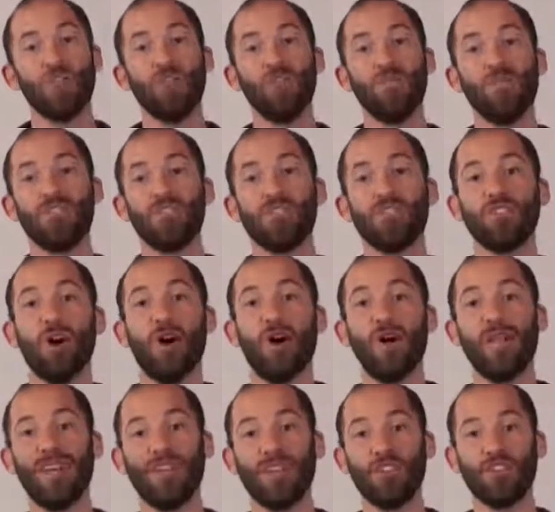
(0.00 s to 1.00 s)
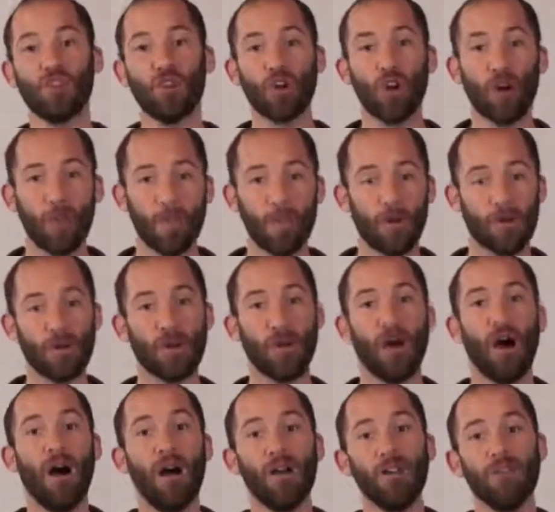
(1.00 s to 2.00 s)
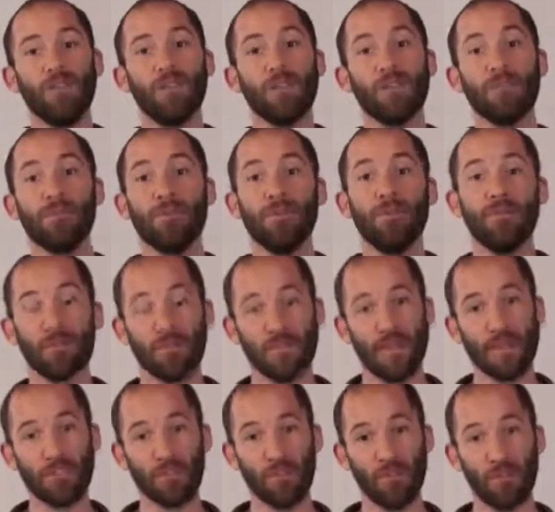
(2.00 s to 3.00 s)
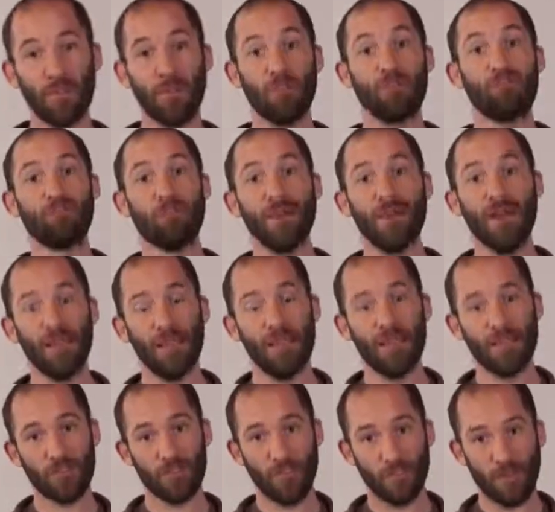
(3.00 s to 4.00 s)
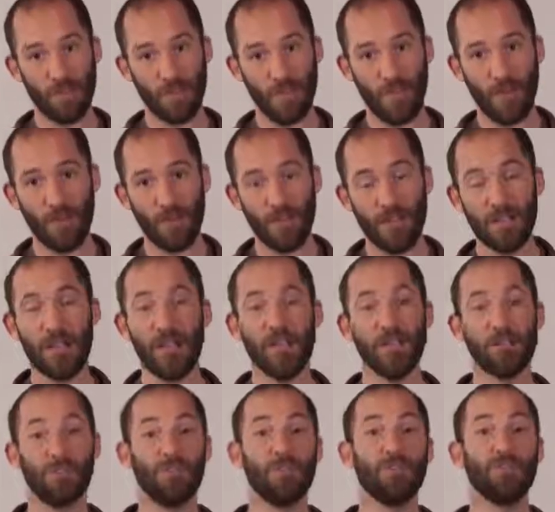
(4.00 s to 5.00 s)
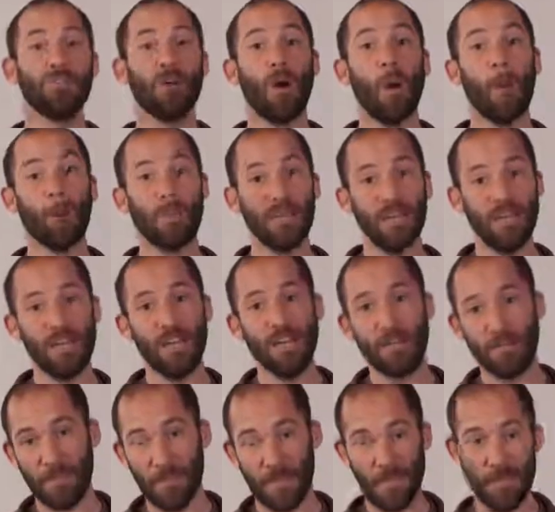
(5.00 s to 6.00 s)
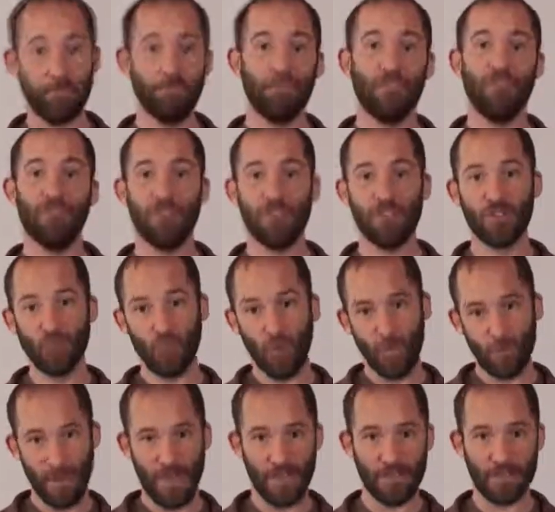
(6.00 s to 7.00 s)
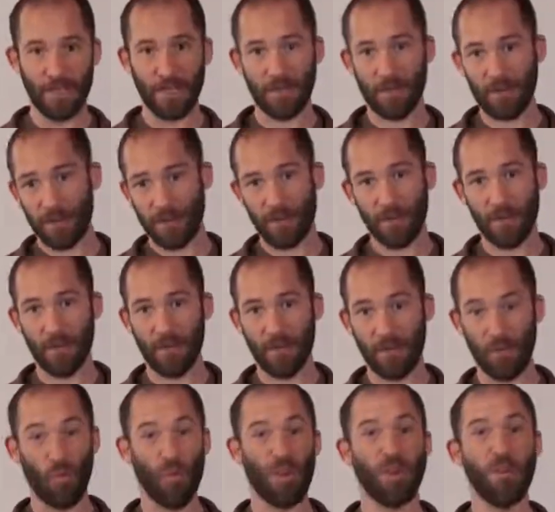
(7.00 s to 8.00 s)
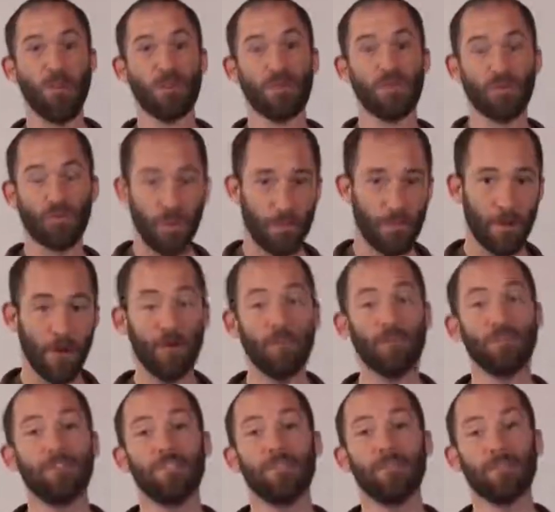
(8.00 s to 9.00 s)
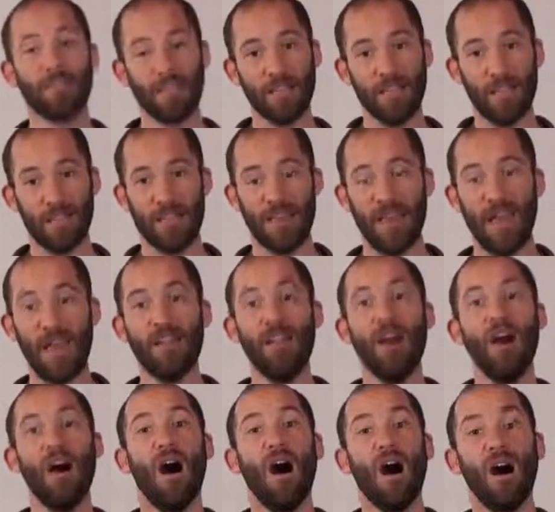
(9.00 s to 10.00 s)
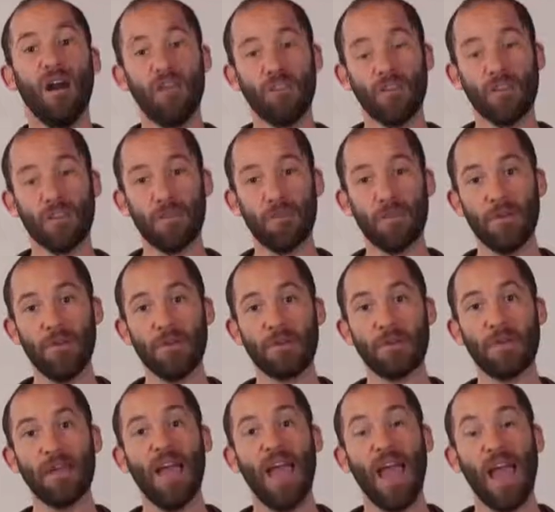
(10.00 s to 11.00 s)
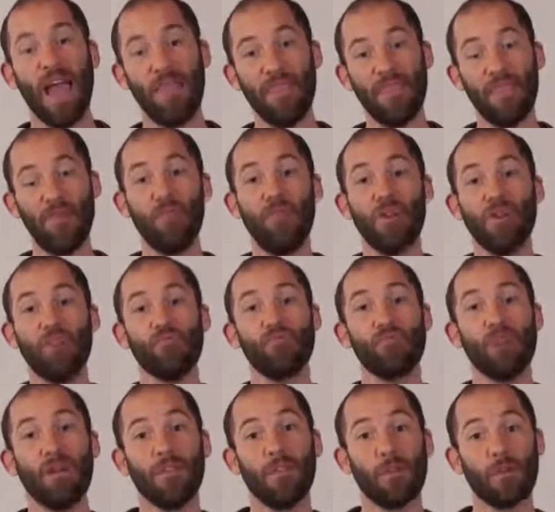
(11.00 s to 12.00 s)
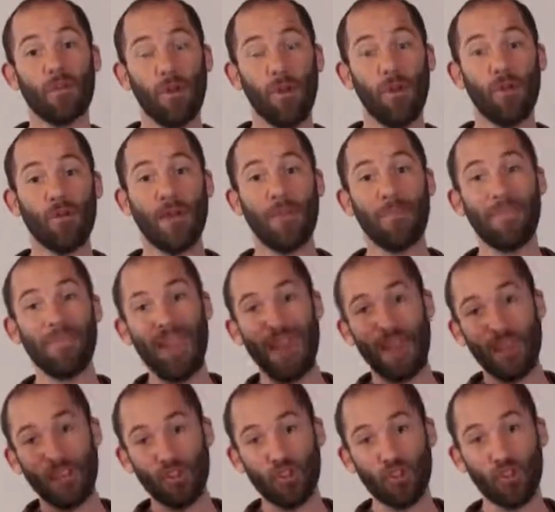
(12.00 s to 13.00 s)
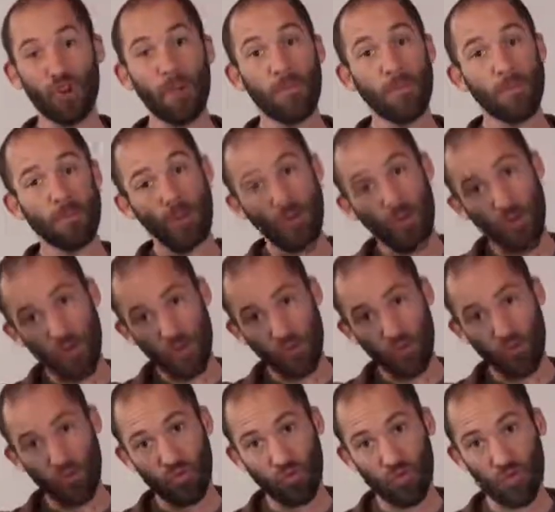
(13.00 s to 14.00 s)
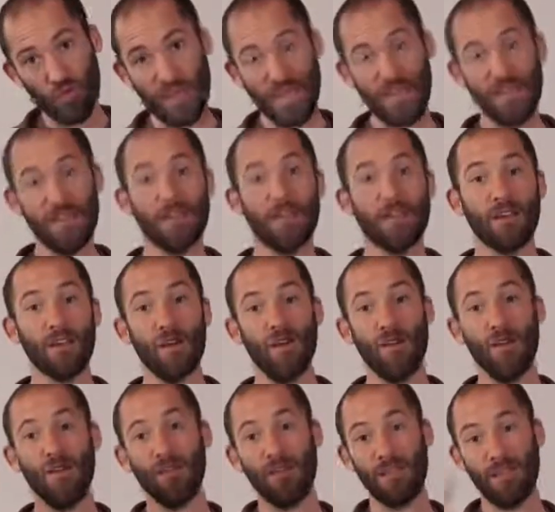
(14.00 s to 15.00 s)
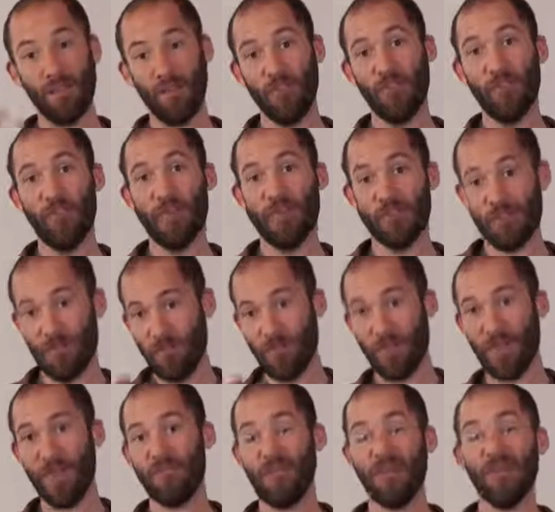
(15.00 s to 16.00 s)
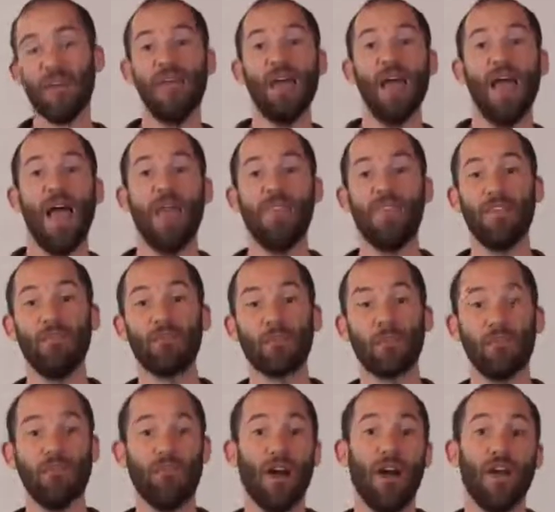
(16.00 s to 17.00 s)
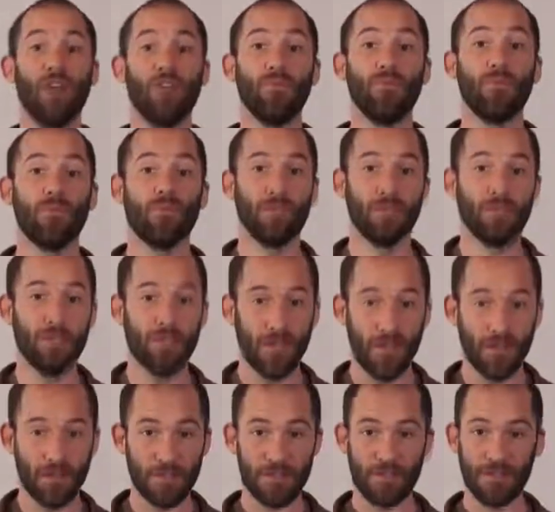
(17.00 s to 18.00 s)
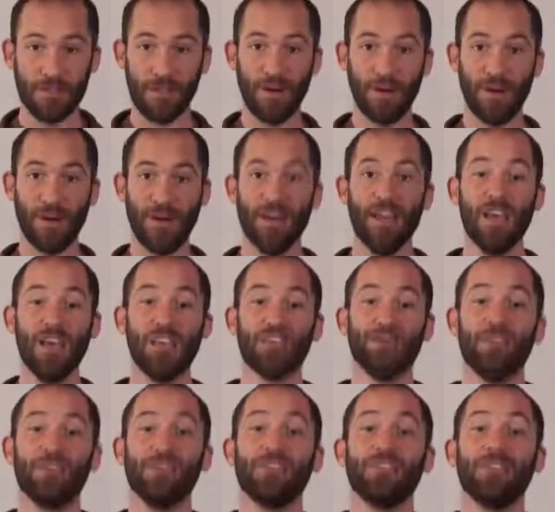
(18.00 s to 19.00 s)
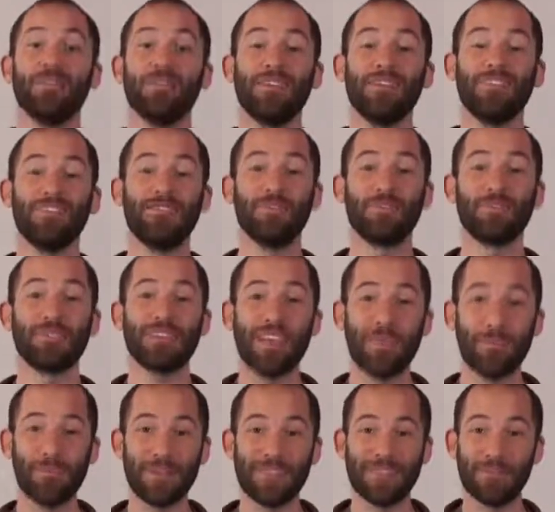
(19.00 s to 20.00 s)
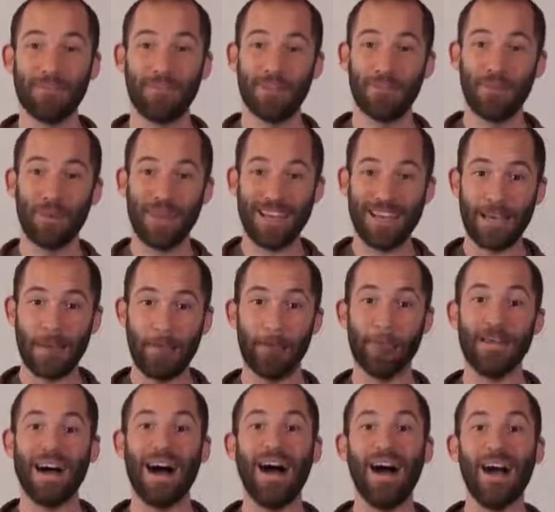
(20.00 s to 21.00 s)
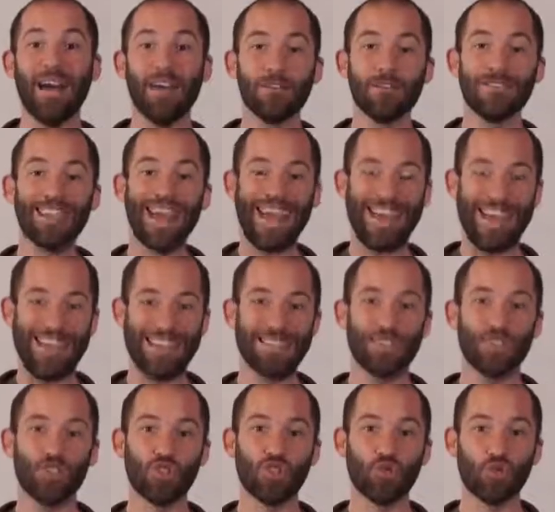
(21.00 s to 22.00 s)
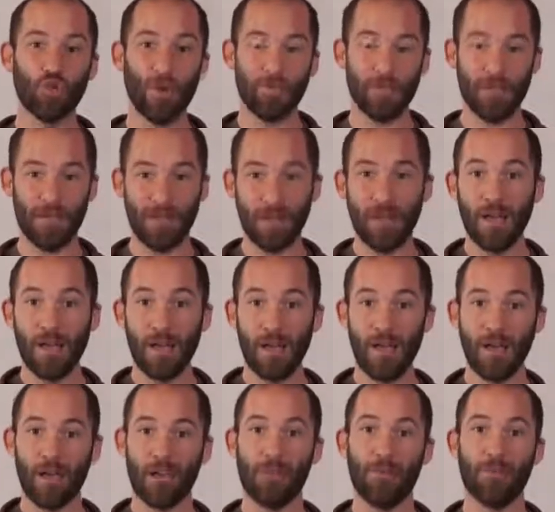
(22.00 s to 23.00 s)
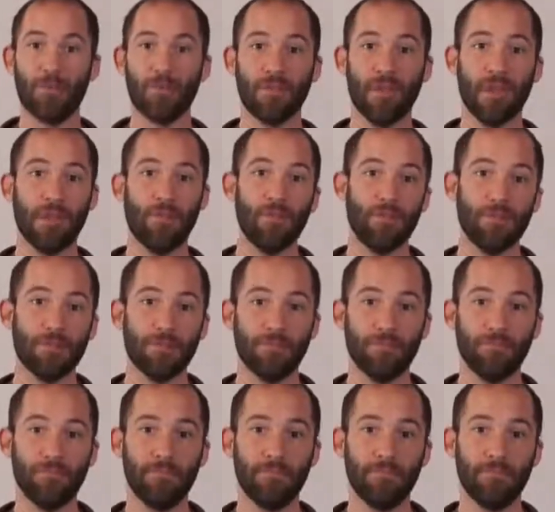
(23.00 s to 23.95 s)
You install an interpreter onto the computer that is going to be running that scripted language. So you install PHP, Visual Basic or Windows Script Host, something like that, onto the computer. And then when you run the program, that interpreter will read the code that you've given it and then provide you with the results. So this is something to understand between compiled and scripted computer languages.